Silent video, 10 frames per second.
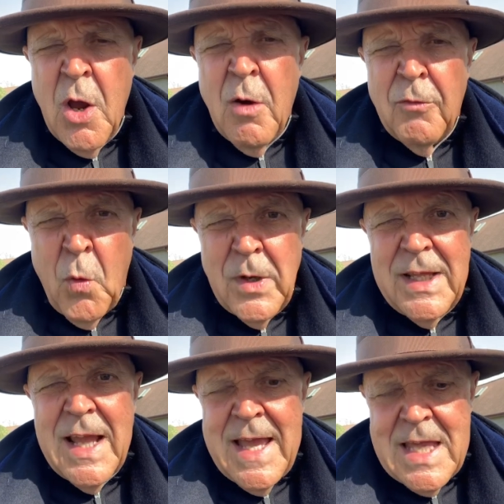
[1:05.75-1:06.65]

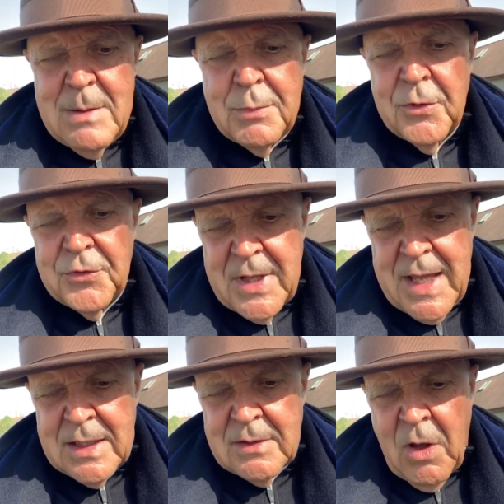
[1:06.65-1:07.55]

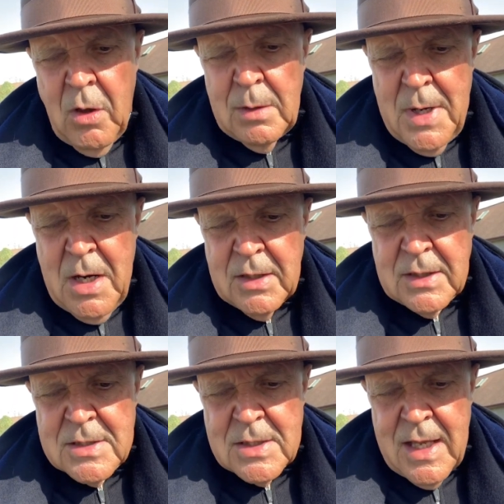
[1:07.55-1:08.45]
48% of all
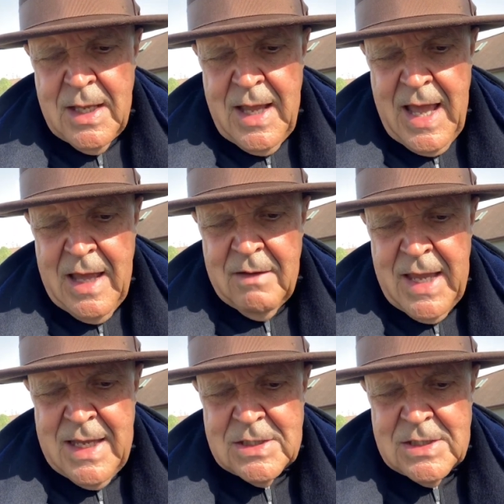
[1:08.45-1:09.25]
Americans have